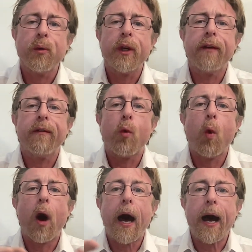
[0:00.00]
when you have a
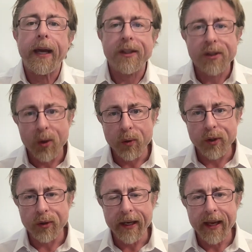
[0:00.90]
wide
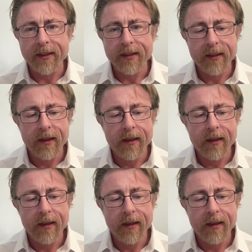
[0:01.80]
social net,